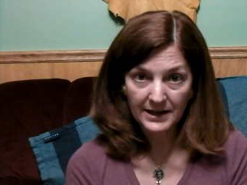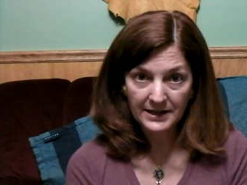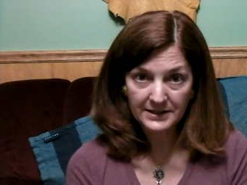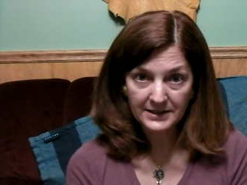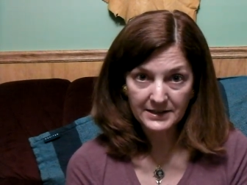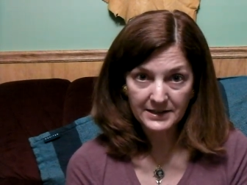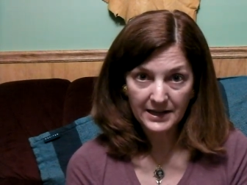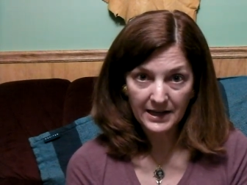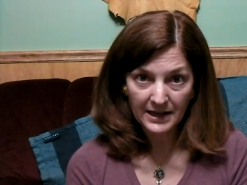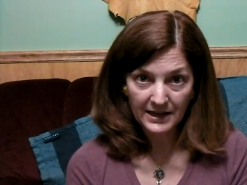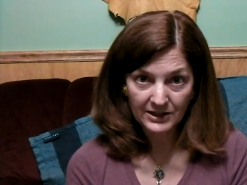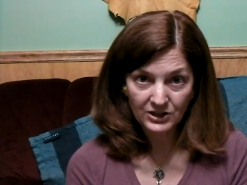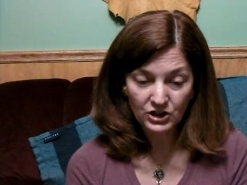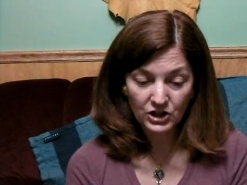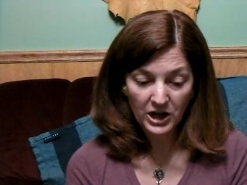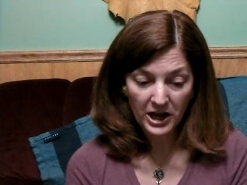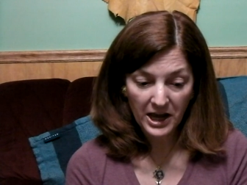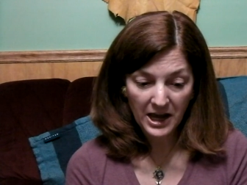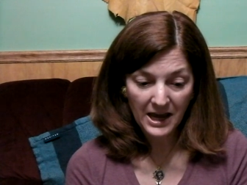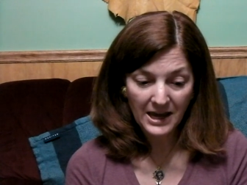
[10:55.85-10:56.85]

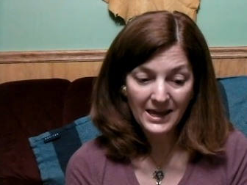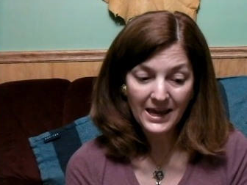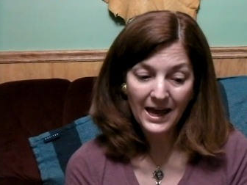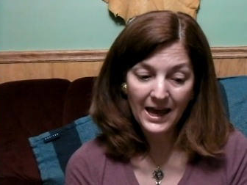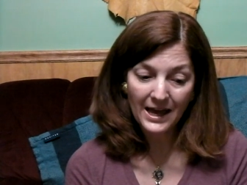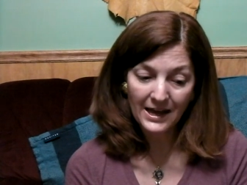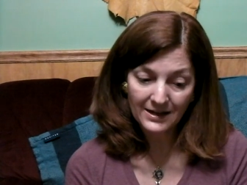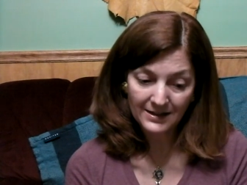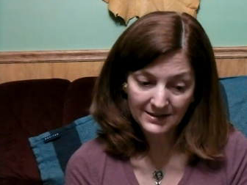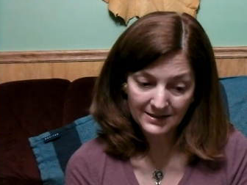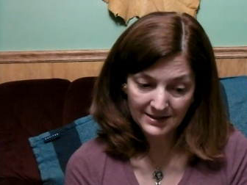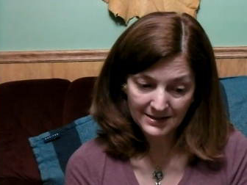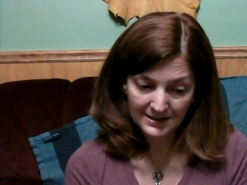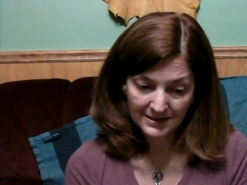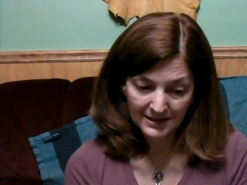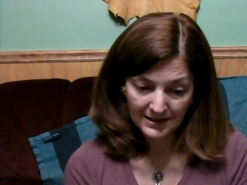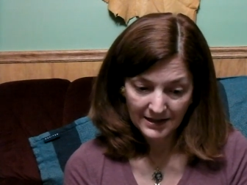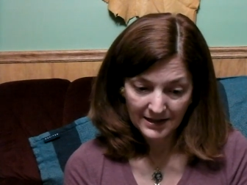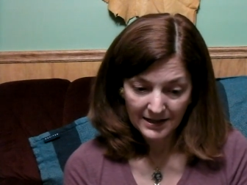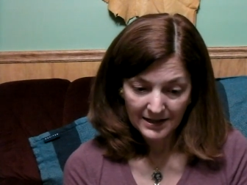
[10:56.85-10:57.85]
S-H-A-X.